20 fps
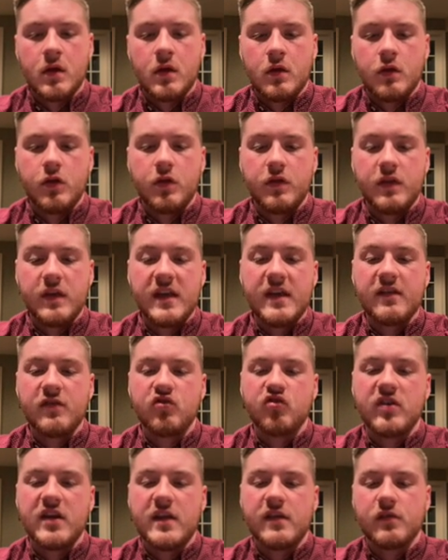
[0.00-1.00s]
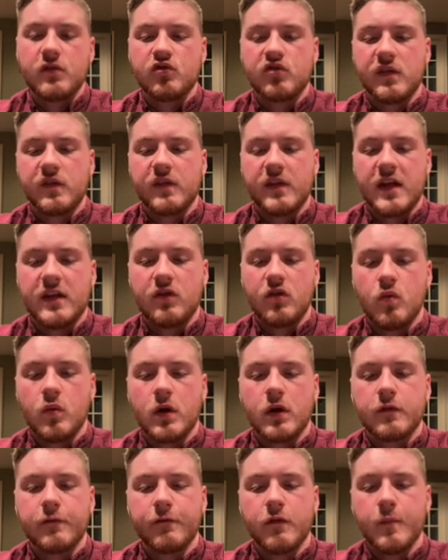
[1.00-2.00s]
These genes are just like the
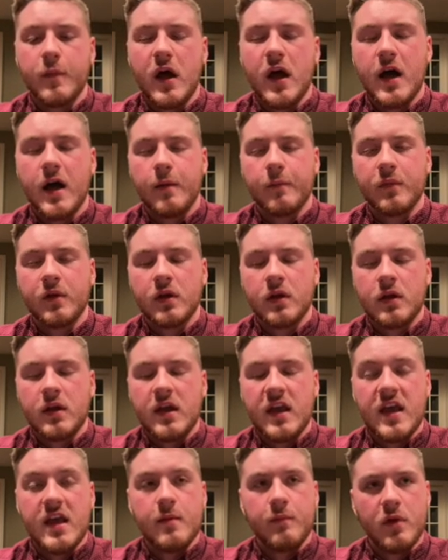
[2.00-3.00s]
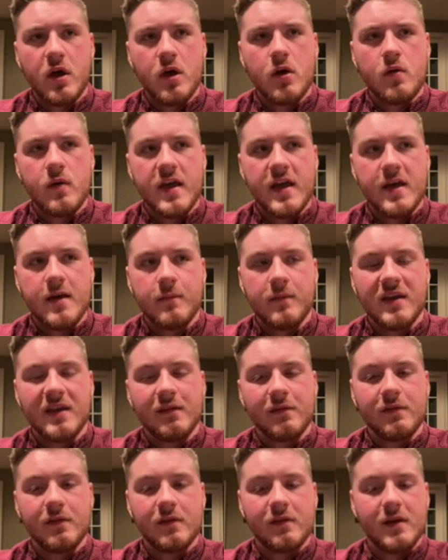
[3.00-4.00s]
word for mom. M-O-M
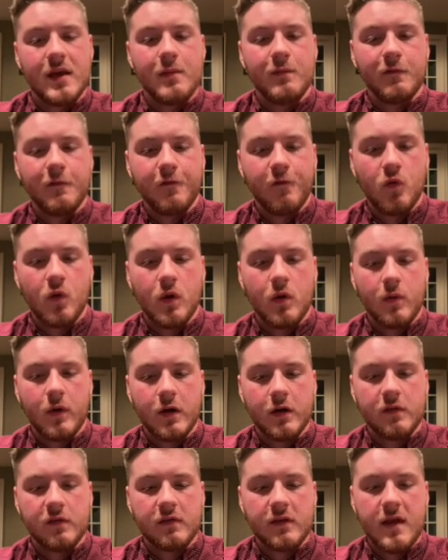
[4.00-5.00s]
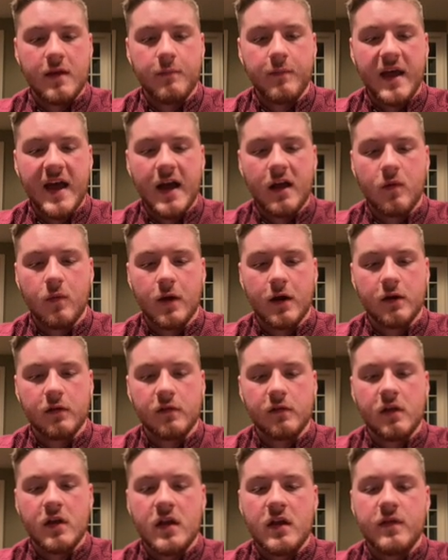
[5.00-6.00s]
is the same forwards and
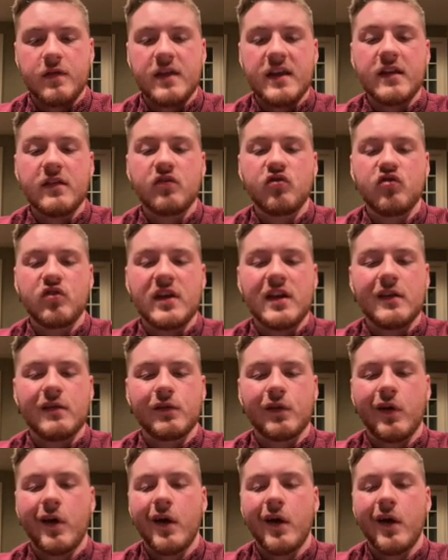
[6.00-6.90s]
backwards. These genes are